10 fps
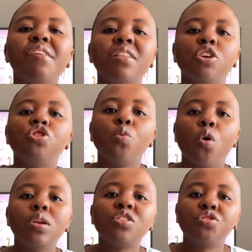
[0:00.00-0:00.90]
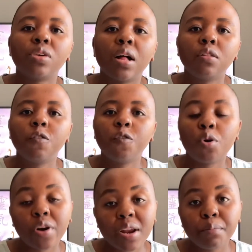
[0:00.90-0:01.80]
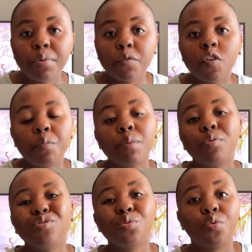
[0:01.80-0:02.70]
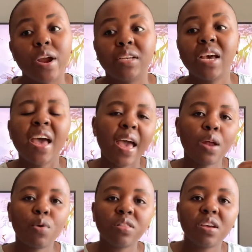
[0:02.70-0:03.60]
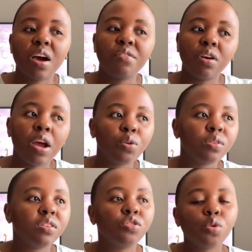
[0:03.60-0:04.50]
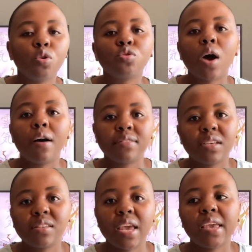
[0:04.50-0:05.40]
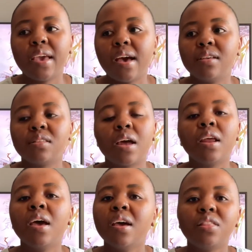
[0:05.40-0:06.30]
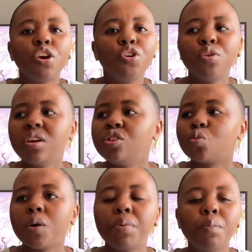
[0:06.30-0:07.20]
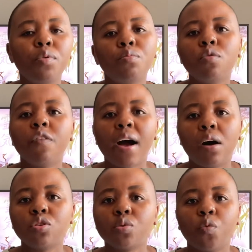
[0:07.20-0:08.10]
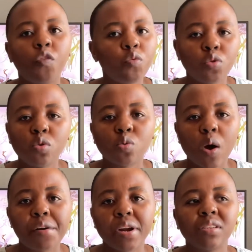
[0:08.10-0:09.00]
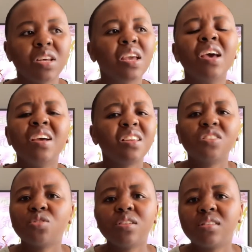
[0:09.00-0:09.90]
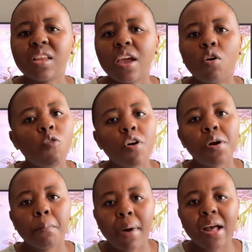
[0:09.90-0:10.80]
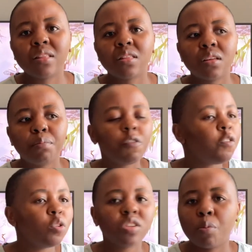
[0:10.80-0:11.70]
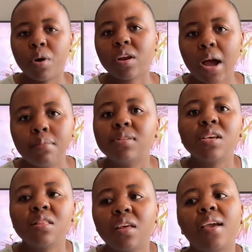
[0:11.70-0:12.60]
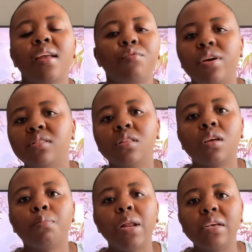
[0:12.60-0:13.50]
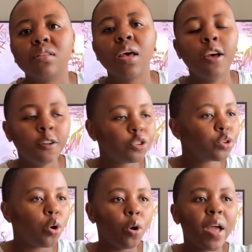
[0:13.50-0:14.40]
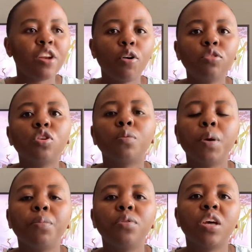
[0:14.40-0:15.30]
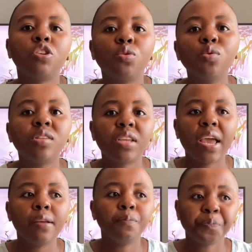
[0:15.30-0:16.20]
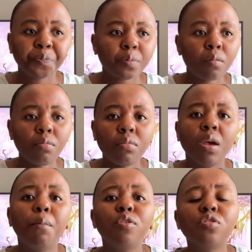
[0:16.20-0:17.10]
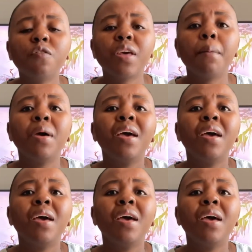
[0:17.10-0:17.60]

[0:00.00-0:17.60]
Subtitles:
that you won't struggle for people to rent. And one thing I noticed also after staying here is that the units, when people move out, those who are renting, does not stay over a month before someone comes in there and rents in that place. So, and also the people that do stay, most of them,